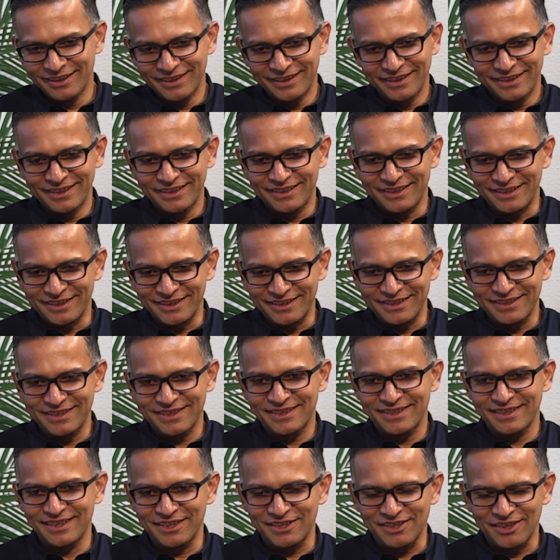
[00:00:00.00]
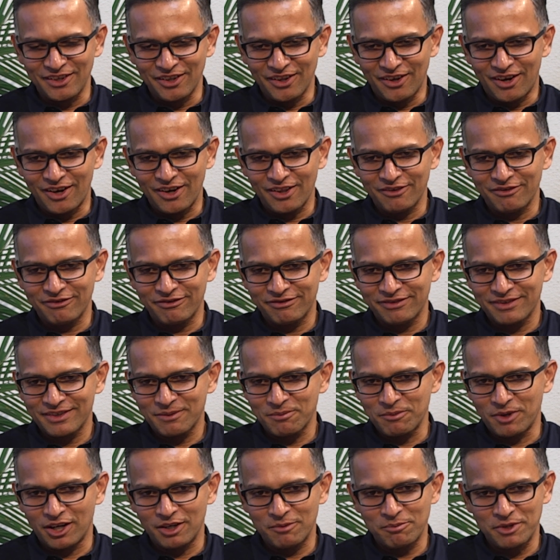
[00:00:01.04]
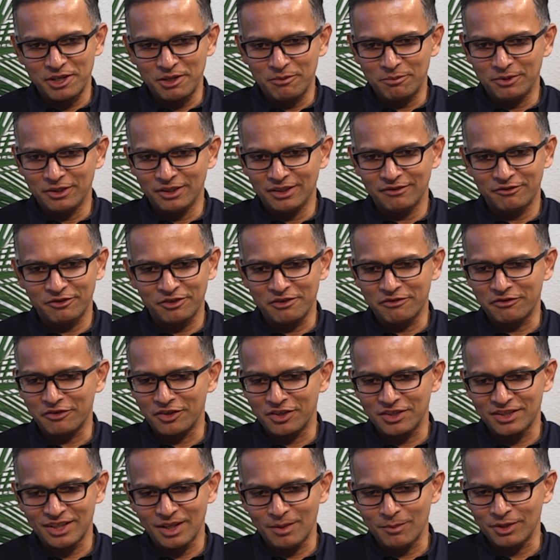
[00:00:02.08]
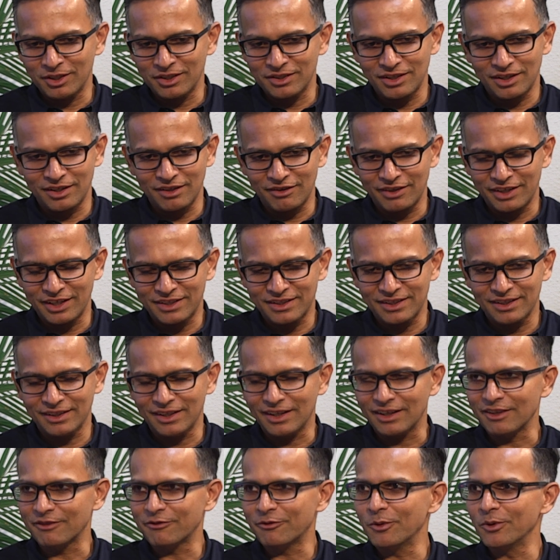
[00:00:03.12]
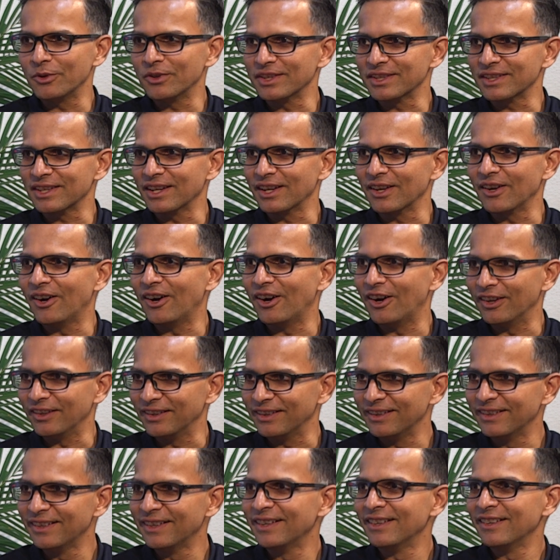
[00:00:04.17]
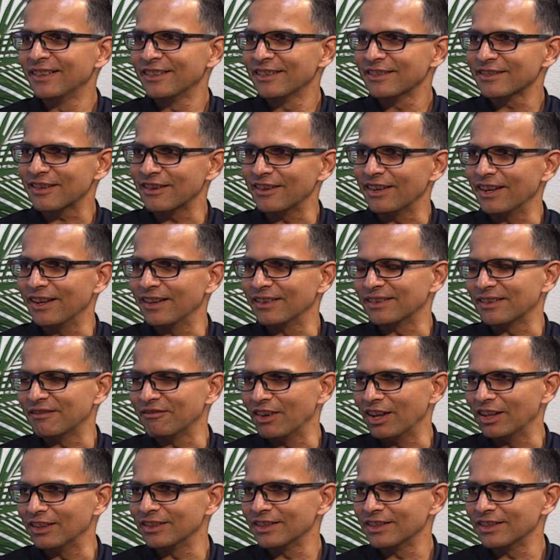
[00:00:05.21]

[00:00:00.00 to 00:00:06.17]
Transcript: there's a lot of smart people for the first time in a generation that are focusing on sort of health and wellness.